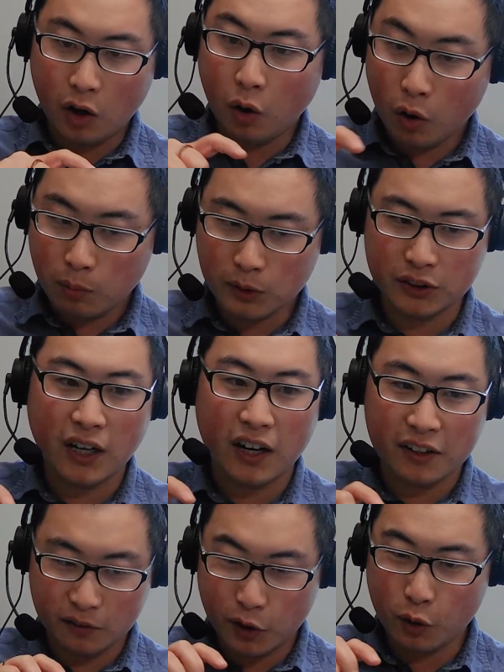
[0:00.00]
homo-
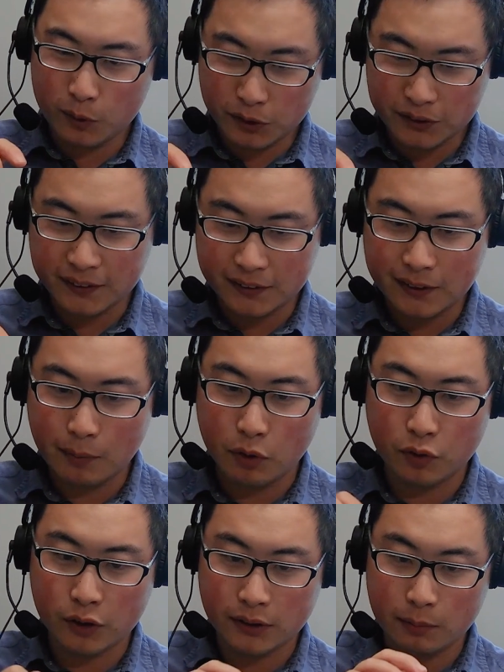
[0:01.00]
kind of homogeneous
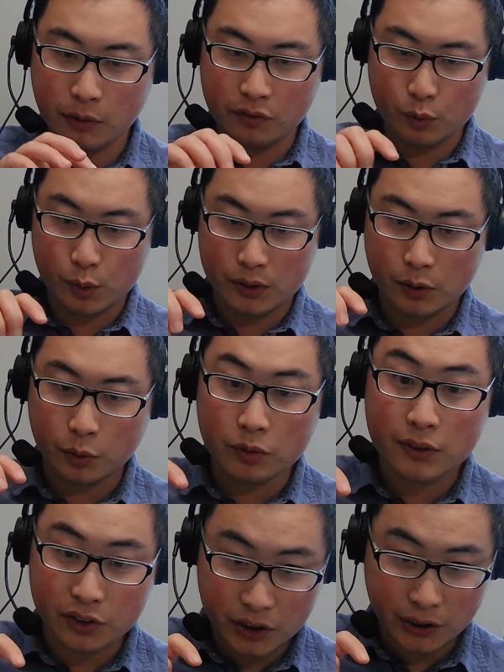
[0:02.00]
sample for example if we
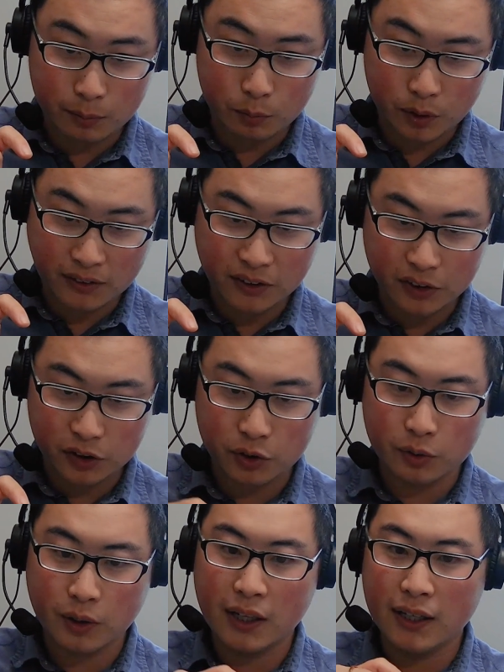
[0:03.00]
use a chicken breast
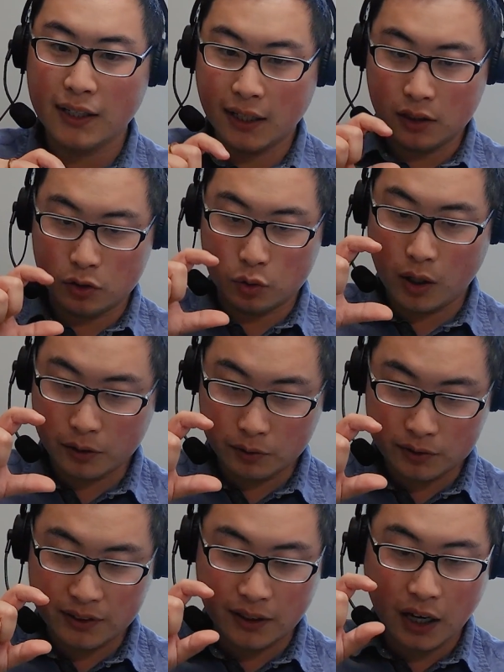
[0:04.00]
tissue and try
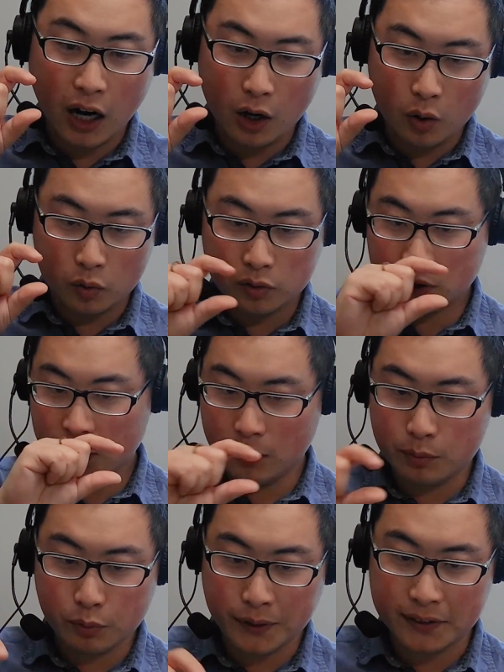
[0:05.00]
to see how
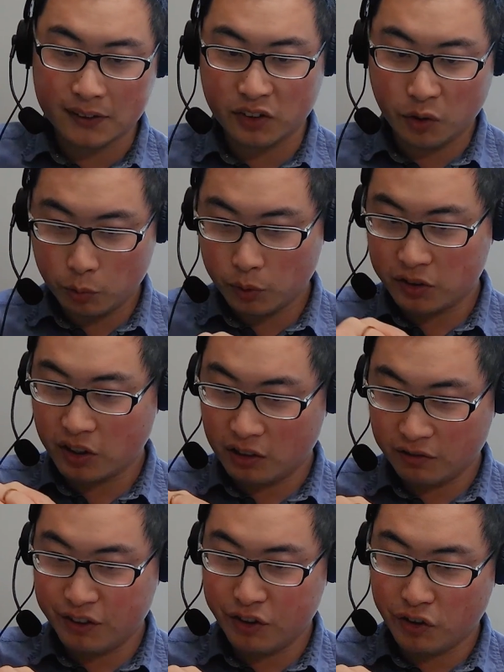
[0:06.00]
deep we can still
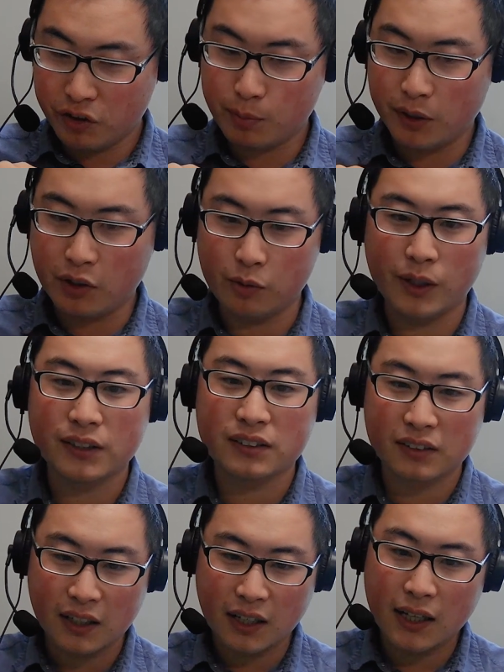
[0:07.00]
resolve features below
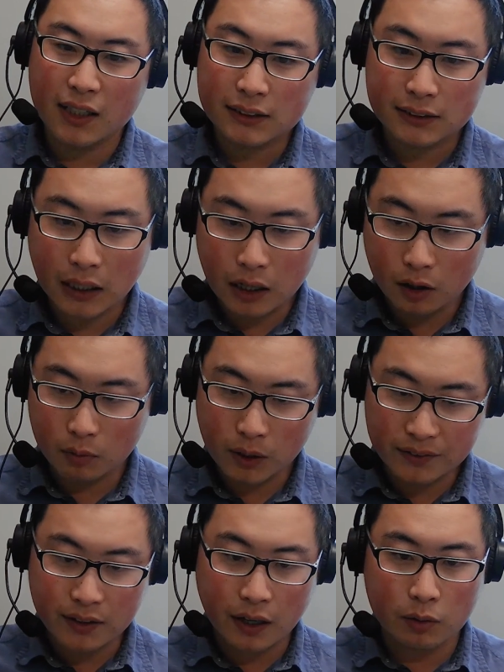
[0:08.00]
it um,
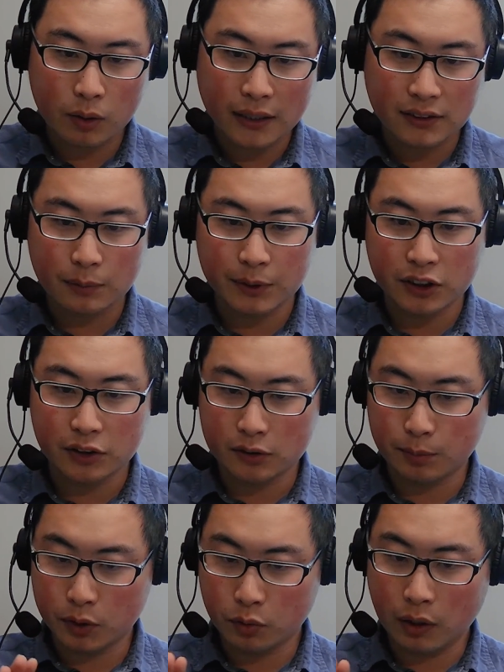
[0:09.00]
i think our estimation
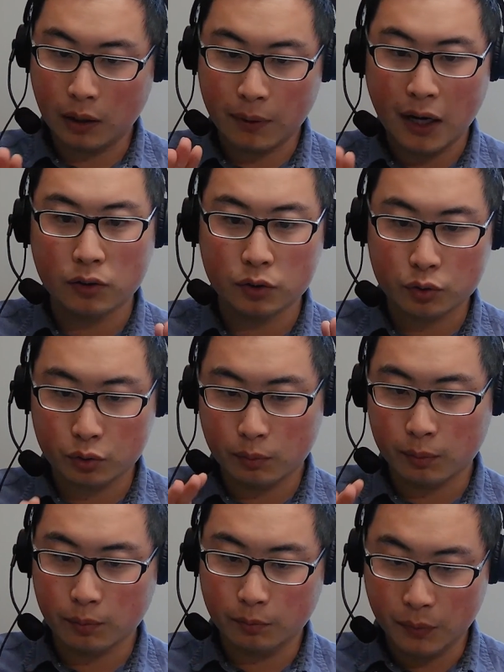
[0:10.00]
is about
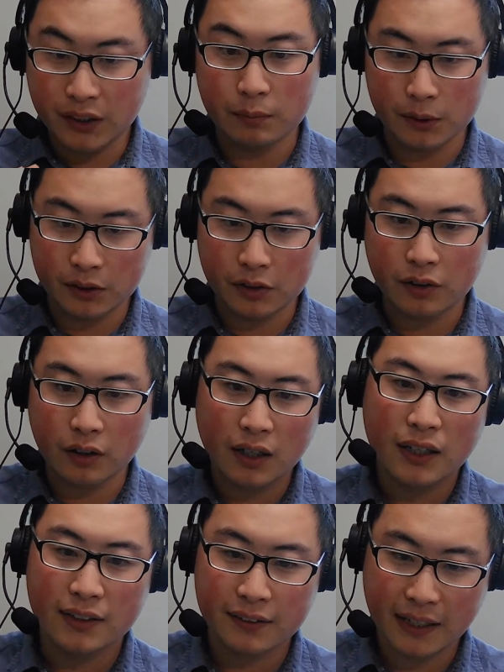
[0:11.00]
2 millimeter
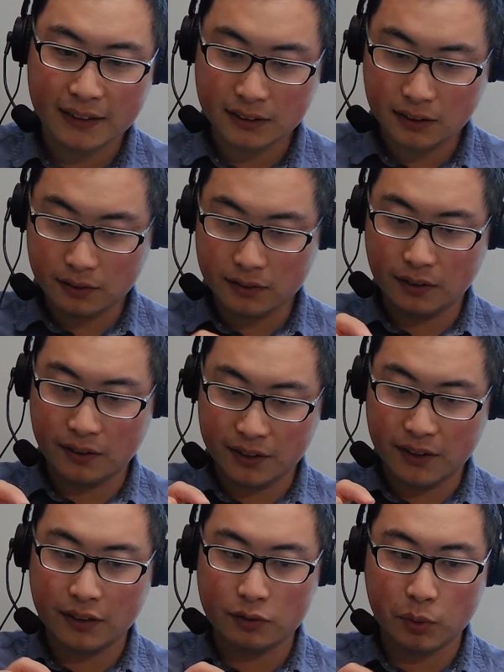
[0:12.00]
that's the
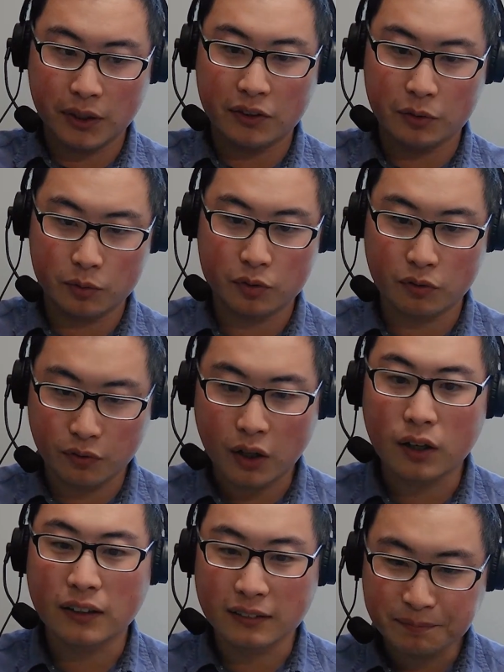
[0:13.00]
sickness we can do so
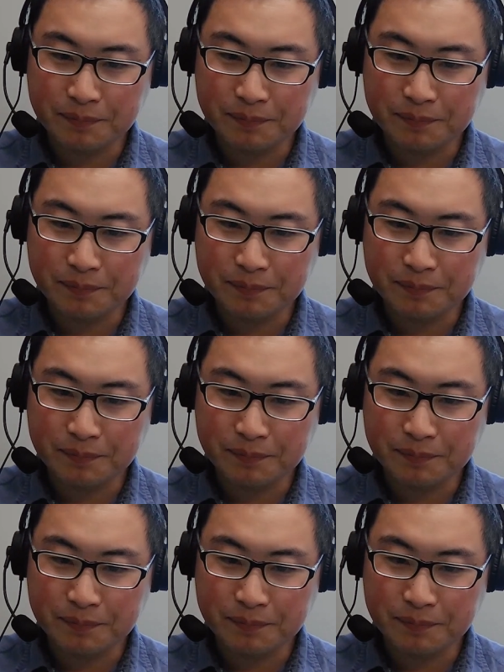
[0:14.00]
far